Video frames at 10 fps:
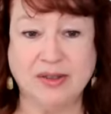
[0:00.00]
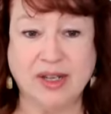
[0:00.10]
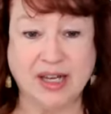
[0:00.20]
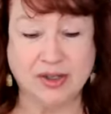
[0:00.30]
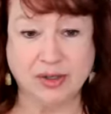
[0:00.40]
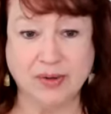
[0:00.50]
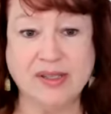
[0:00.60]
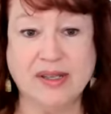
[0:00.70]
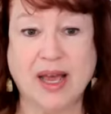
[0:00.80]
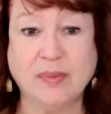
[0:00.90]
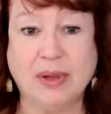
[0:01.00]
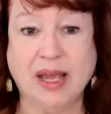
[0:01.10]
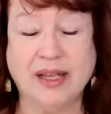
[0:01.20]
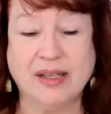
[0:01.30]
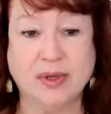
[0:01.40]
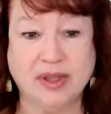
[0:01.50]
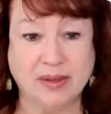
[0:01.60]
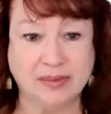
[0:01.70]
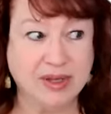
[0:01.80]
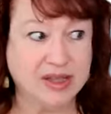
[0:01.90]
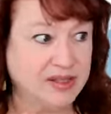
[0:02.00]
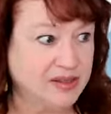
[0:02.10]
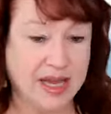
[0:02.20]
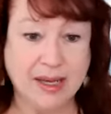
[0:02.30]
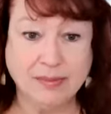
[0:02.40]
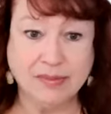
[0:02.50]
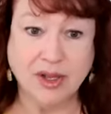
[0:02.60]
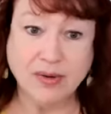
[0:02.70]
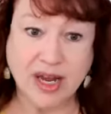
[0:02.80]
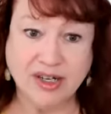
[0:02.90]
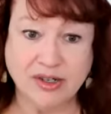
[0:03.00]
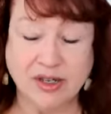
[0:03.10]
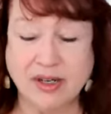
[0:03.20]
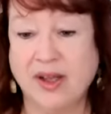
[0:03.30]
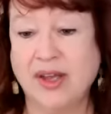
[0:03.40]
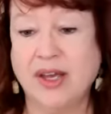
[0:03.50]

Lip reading: get two exact plants, put them in the same location.